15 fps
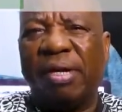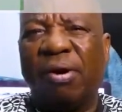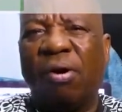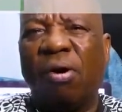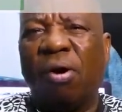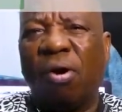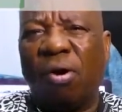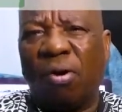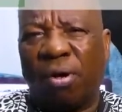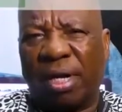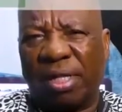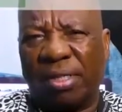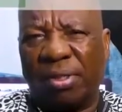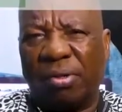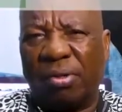all
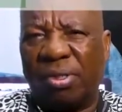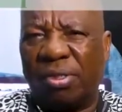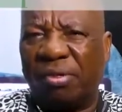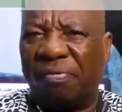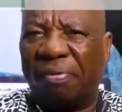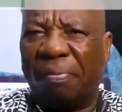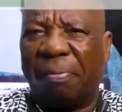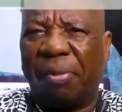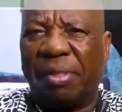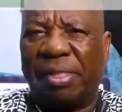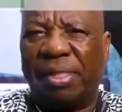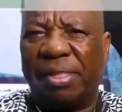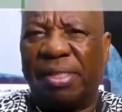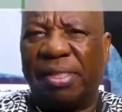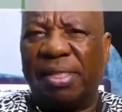categories of
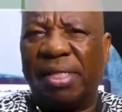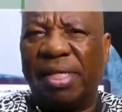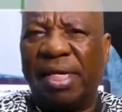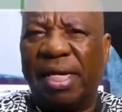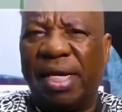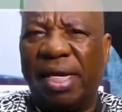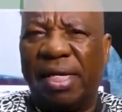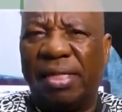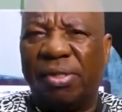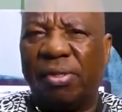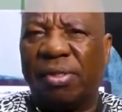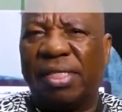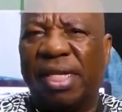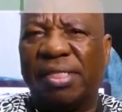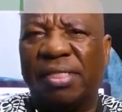reporters,
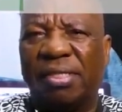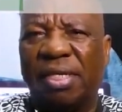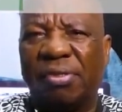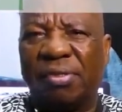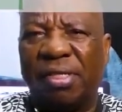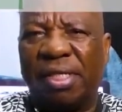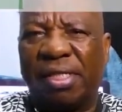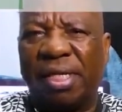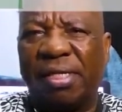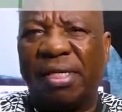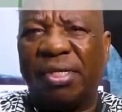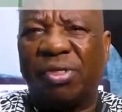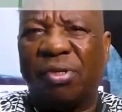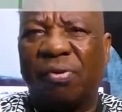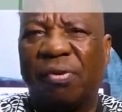just as it resonated
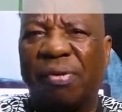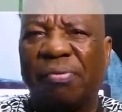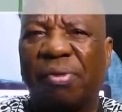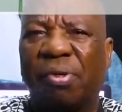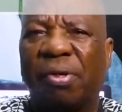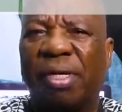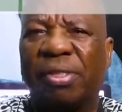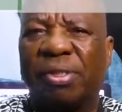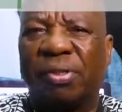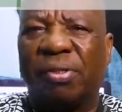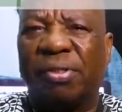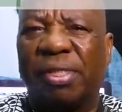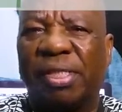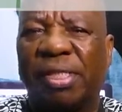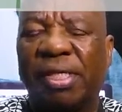nationwide with all and
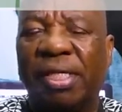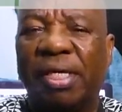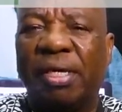sundry.